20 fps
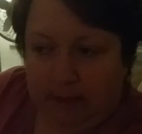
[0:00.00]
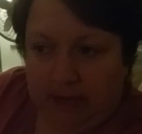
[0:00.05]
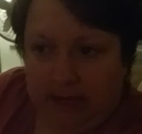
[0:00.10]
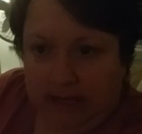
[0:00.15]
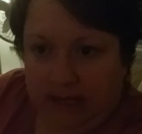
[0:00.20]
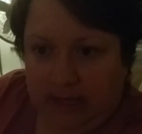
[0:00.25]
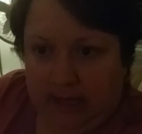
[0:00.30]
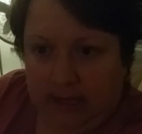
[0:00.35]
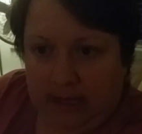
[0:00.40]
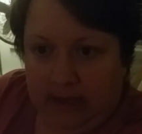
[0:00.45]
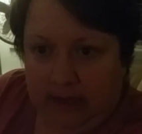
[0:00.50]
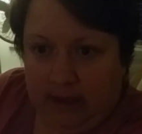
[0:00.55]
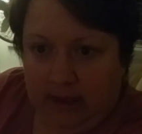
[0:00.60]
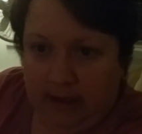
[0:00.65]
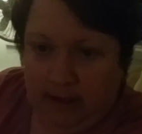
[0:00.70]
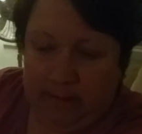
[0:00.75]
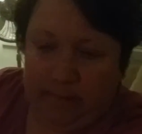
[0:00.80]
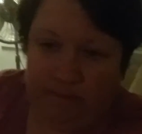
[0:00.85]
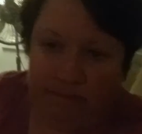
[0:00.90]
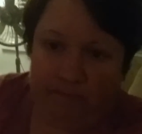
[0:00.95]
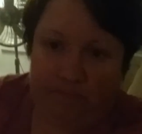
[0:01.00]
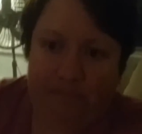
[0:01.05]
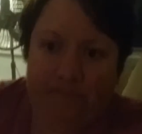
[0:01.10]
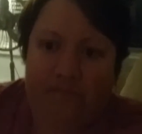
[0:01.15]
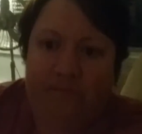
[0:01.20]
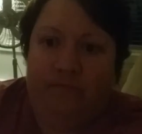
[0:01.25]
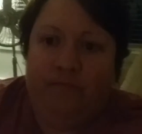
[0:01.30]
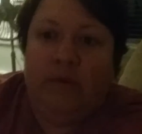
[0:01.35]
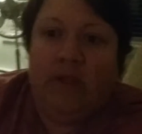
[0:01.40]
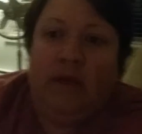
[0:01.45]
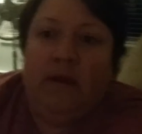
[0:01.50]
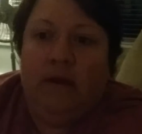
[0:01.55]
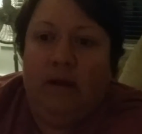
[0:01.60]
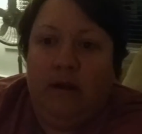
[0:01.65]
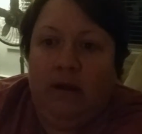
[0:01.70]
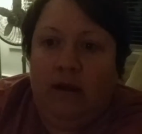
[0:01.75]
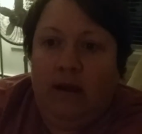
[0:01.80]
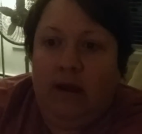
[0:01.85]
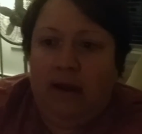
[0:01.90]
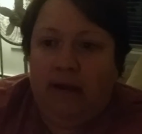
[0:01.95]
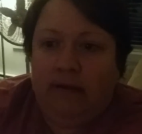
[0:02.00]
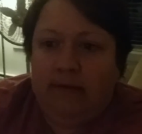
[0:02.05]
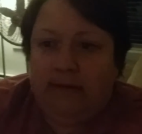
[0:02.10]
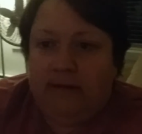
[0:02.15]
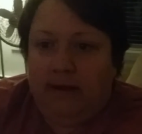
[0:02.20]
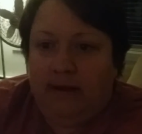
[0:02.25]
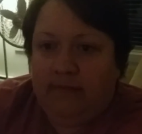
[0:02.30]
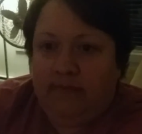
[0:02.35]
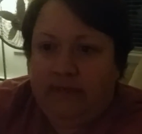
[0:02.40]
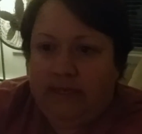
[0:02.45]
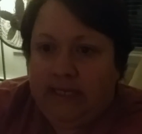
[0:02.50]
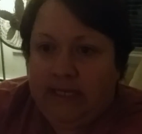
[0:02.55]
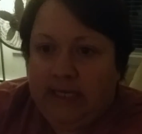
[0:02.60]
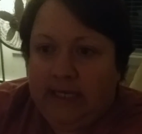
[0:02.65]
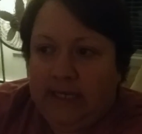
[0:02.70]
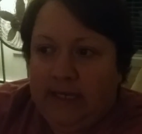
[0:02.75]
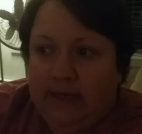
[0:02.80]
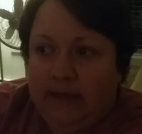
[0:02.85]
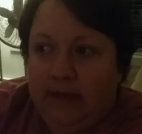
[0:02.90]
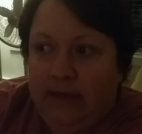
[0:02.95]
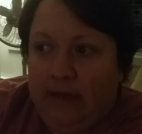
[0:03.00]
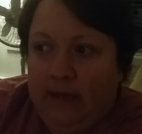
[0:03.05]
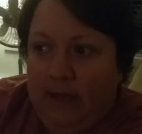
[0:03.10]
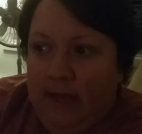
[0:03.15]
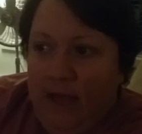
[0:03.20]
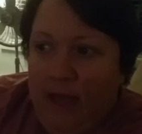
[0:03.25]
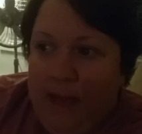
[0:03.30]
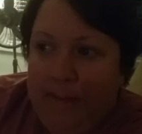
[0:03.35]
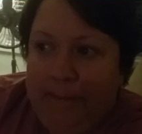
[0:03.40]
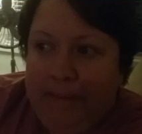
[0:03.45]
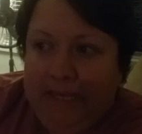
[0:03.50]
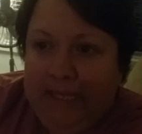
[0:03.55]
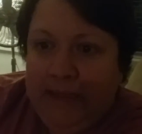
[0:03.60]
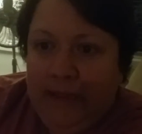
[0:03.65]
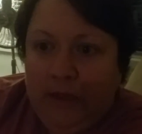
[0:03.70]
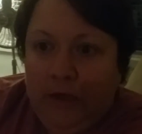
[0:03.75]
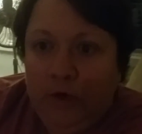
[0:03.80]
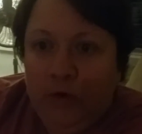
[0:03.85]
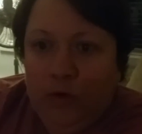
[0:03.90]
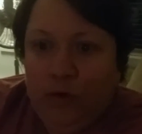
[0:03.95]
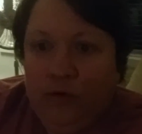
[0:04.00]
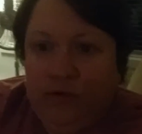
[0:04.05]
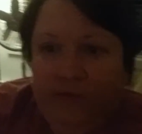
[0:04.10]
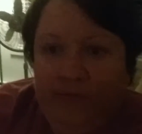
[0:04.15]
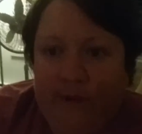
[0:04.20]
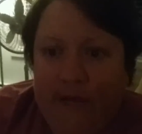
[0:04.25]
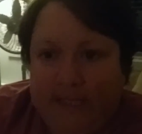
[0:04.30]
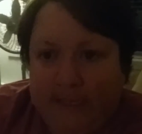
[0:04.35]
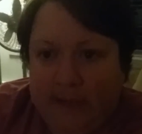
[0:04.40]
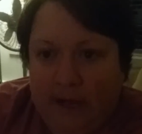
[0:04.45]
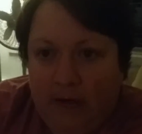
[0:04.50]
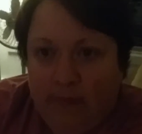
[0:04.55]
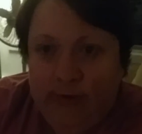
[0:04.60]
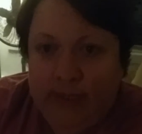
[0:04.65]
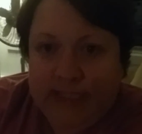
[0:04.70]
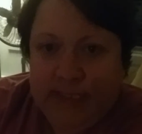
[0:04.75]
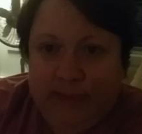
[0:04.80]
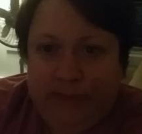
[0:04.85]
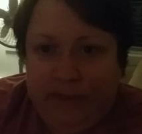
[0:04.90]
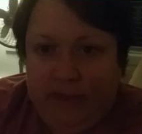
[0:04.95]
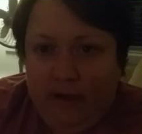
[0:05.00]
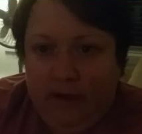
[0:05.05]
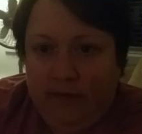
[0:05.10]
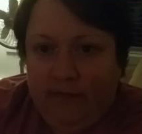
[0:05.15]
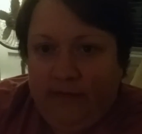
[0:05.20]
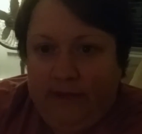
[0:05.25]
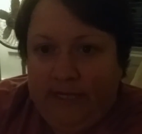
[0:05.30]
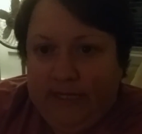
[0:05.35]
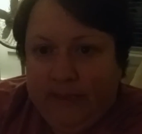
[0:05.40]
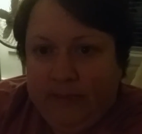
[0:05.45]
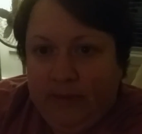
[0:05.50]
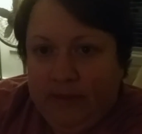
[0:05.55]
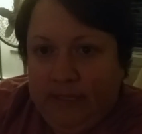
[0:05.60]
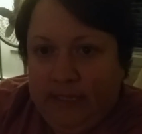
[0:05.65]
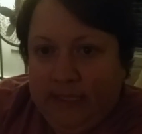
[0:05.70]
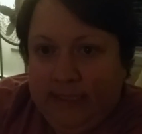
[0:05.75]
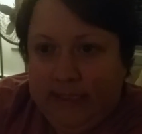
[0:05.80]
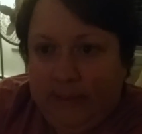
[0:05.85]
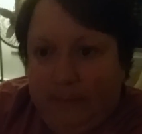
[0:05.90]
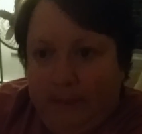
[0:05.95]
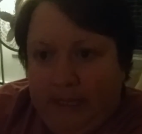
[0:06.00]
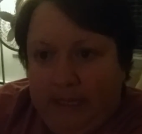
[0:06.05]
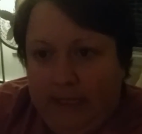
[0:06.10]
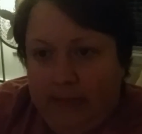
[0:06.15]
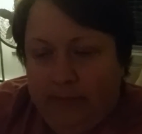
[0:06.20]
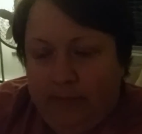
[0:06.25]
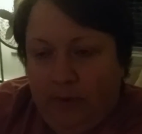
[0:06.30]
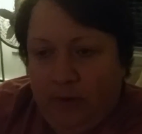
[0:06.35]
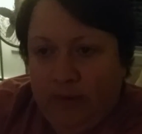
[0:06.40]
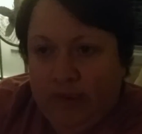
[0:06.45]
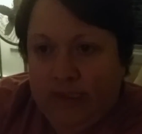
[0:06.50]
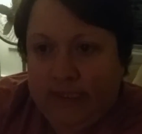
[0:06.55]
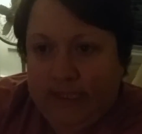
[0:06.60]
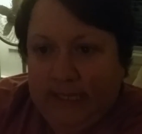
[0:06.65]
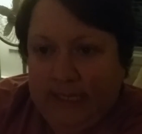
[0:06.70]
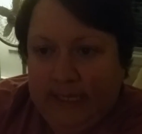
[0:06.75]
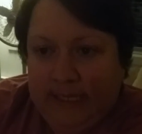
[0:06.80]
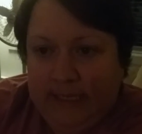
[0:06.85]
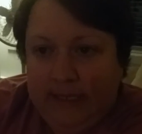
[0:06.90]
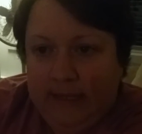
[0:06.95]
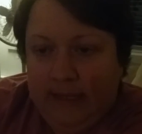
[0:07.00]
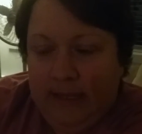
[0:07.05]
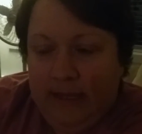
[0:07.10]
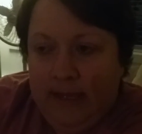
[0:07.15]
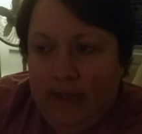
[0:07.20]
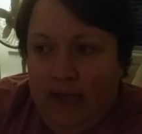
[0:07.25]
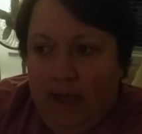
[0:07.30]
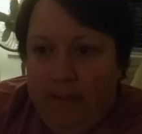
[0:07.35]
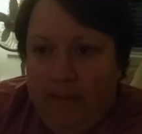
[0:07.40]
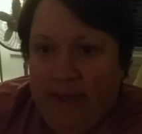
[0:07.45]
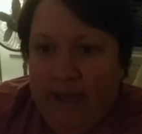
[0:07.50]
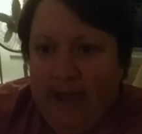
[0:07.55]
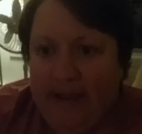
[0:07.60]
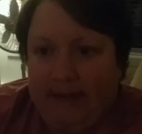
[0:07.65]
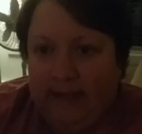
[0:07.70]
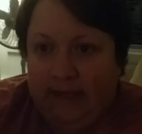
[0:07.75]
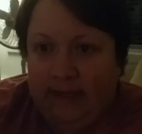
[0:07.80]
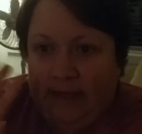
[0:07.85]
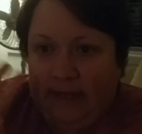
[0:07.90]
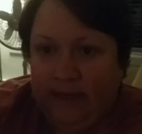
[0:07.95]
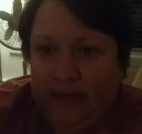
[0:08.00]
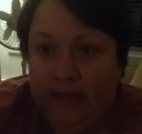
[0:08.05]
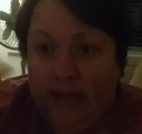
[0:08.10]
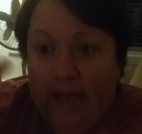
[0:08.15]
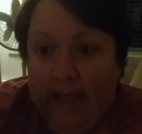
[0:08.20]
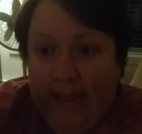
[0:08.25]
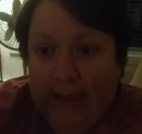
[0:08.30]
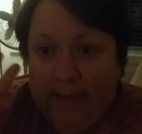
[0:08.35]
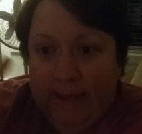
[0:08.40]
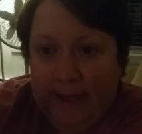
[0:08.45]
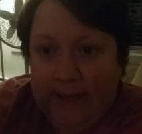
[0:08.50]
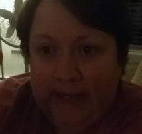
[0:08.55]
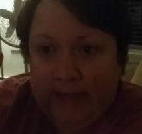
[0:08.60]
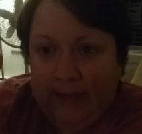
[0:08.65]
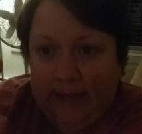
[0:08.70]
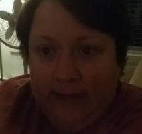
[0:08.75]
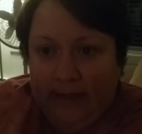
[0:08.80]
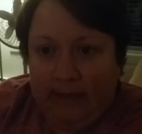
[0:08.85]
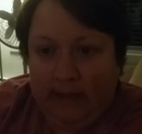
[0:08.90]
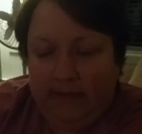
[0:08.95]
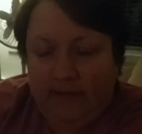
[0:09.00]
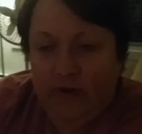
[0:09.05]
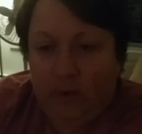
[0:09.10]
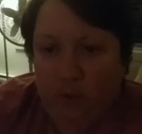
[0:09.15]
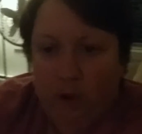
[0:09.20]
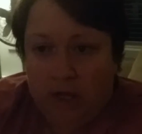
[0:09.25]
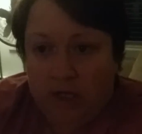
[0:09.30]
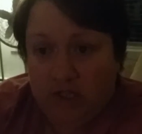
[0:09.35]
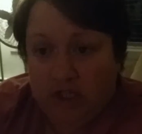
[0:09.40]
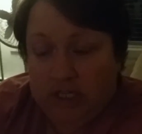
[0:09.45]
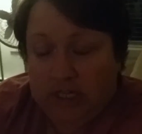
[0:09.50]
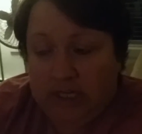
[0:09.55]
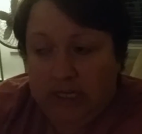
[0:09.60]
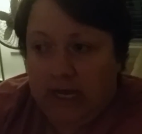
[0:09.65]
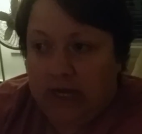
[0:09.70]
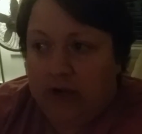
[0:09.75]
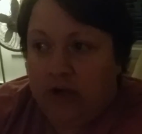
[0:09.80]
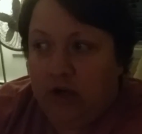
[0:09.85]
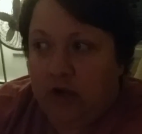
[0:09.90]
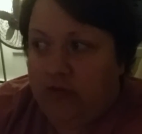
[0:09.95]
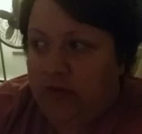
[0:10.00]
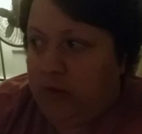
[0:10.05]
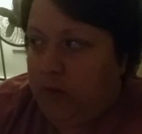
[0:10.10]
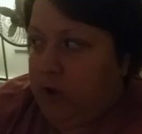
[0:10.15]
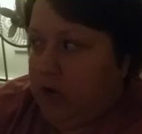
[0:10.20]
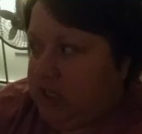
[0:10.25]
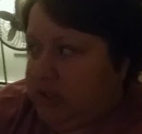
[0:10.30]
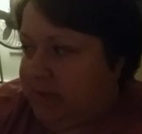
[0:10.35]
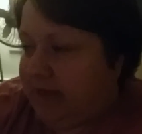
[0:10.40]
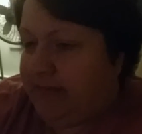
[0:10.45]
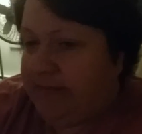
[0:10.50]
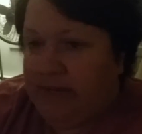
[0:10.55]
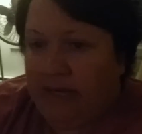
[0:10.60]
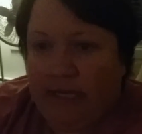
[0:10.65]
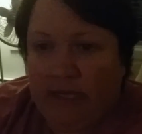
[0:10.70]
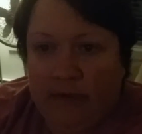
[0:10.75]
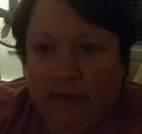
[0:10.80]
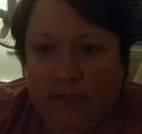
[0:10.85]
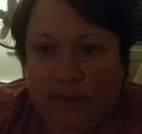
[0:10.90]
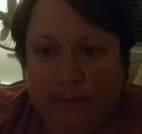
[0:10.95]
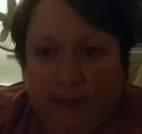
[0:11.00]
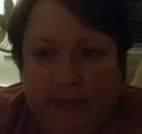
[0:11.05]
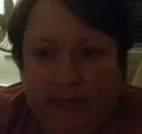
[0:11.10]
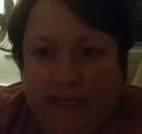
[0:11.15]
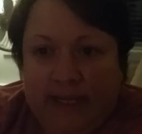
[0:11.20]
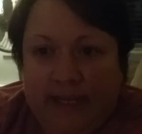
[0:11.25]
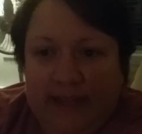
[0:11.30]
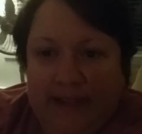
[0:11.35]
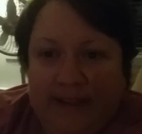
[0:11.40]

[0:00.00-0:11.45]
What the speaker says: making, a vegan meatloaf. I saw a recipe on Facebook that somebody had posted. Amanda, hi Amanda, if you're watching. I don't know if you watch my videos, but